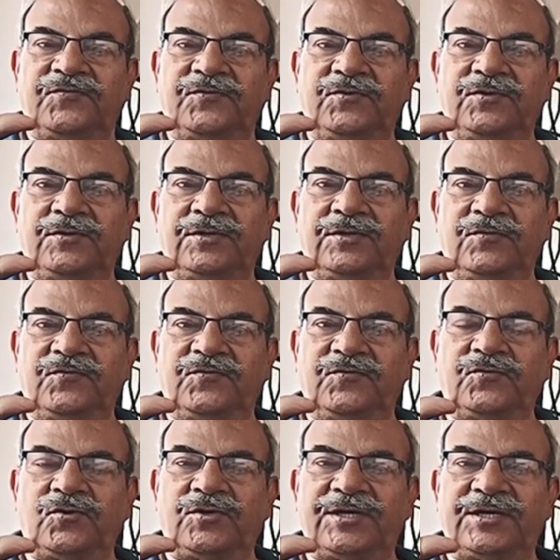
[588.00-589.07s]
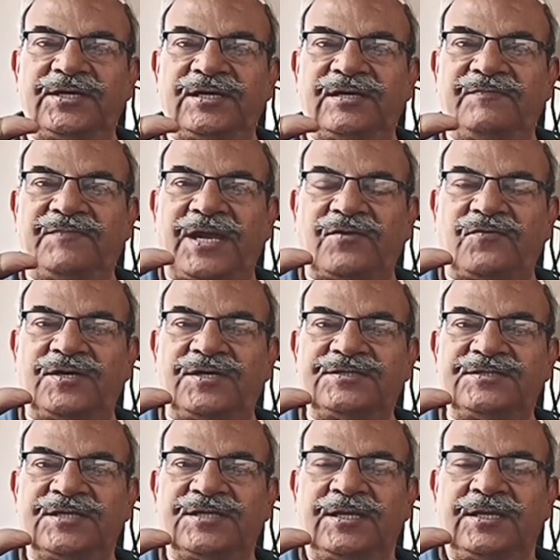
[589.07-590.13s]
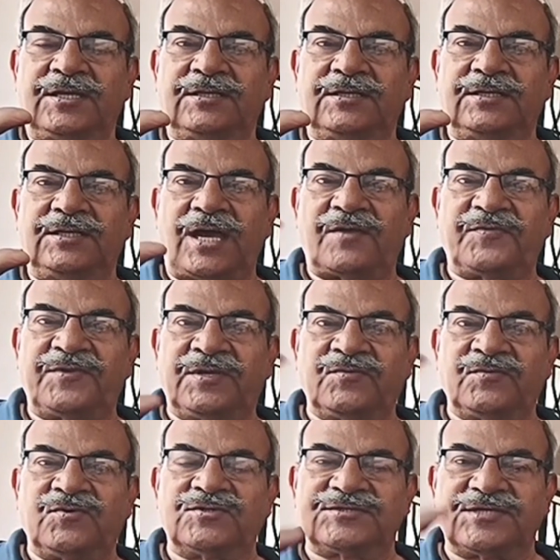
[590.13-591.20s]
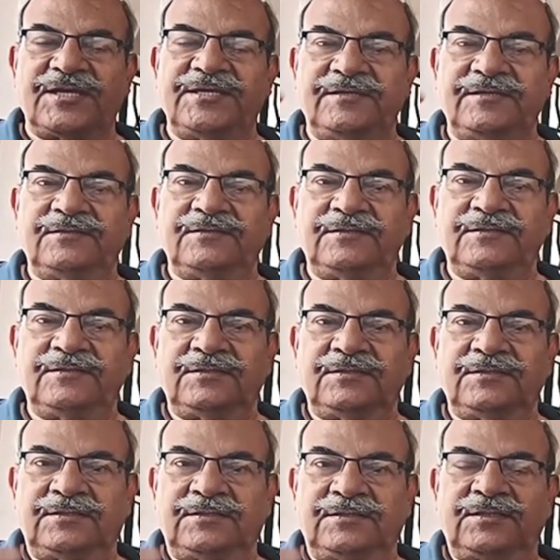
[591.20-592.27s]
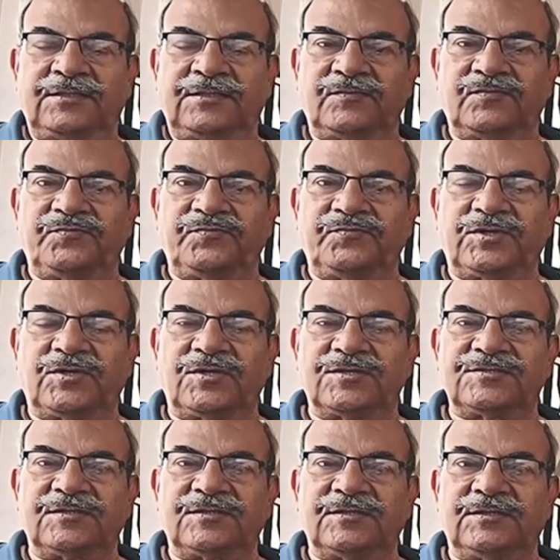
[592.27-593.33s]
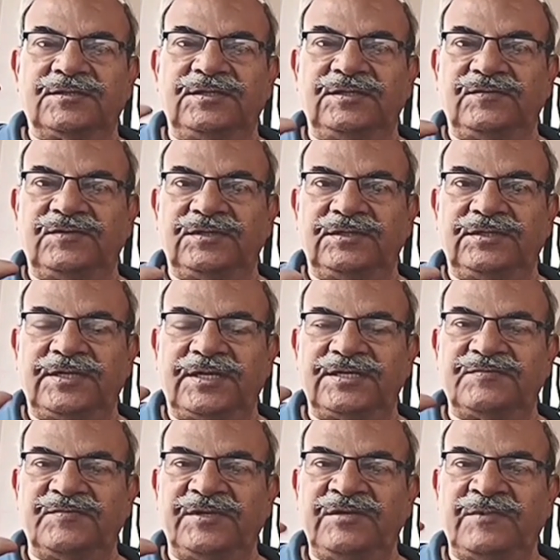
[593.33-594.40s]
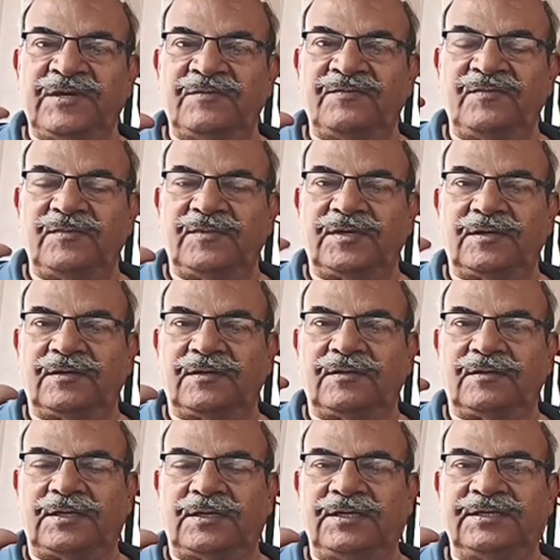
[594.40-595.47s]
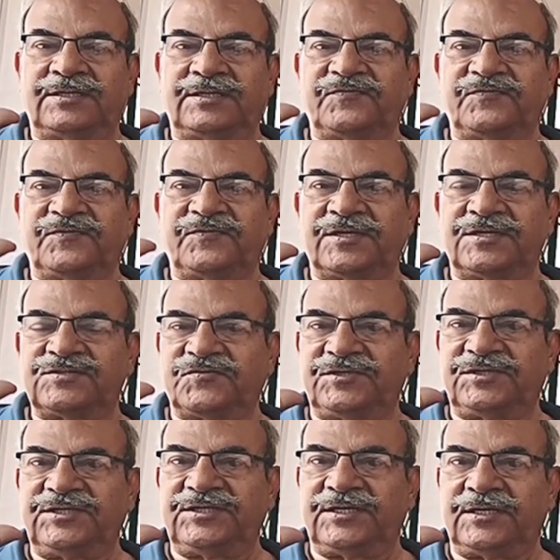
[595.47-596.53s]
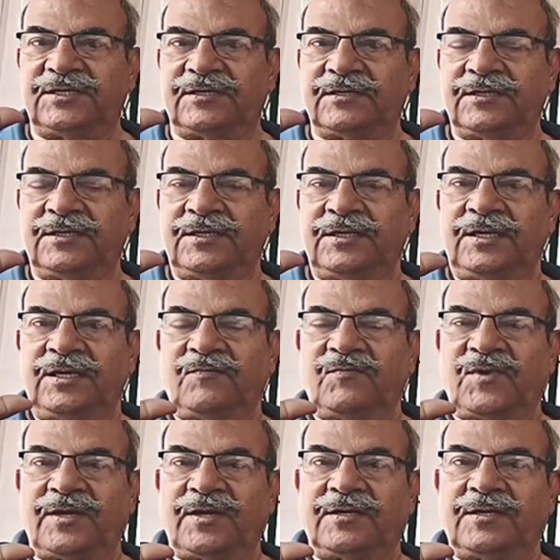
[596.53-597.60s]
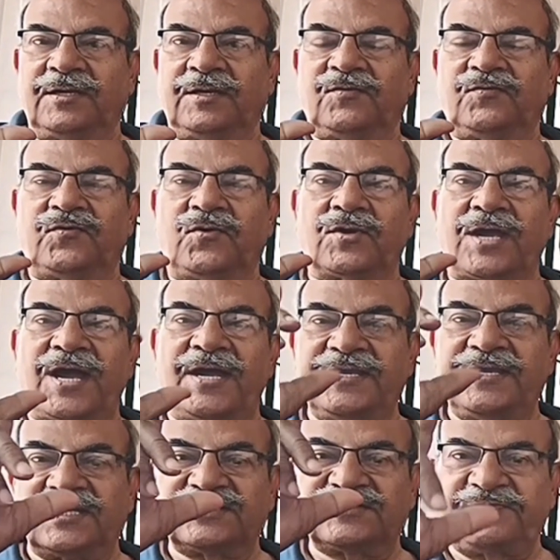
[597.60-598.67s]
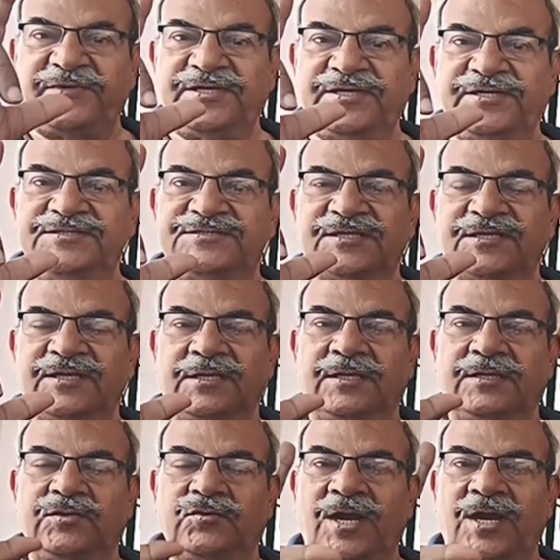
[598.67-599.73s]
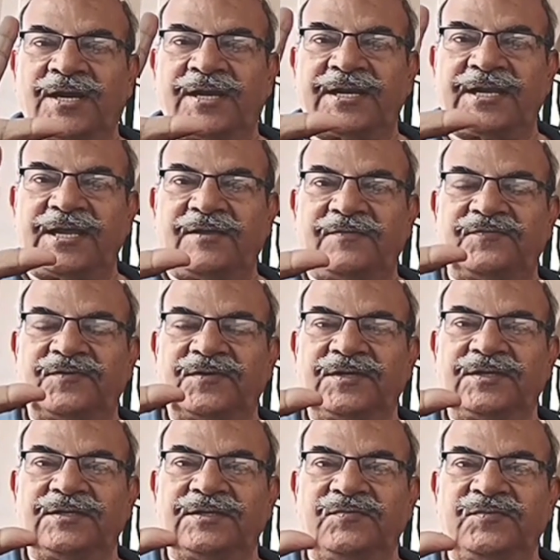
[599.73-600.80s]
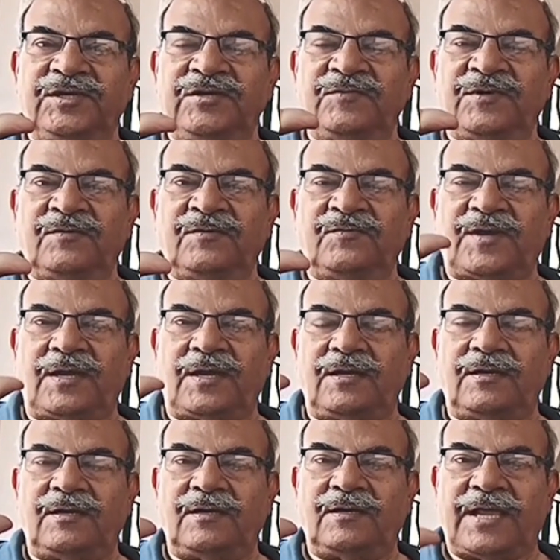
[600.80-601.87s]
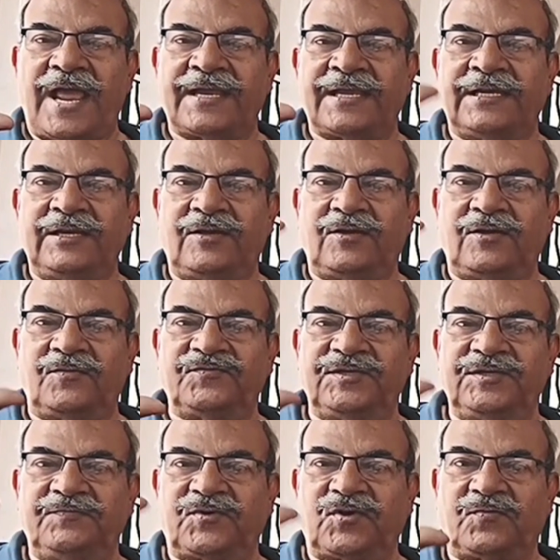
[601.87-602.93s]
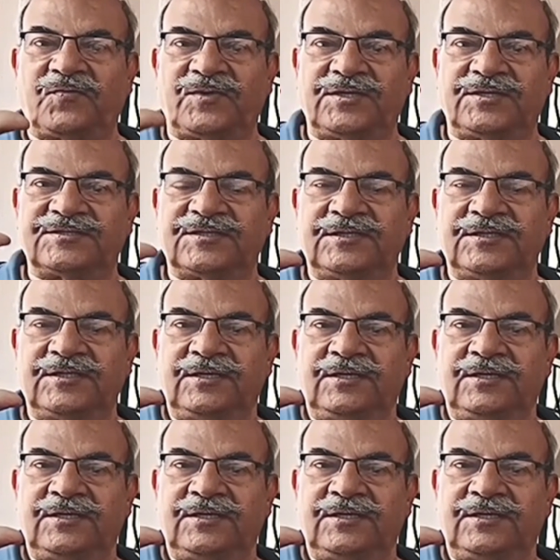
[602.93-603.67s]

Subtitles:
If you rotate it backward, the RPM goes high. there is minimum interference with the air. But for higher speeds, you can't have the minimum angle of the propellers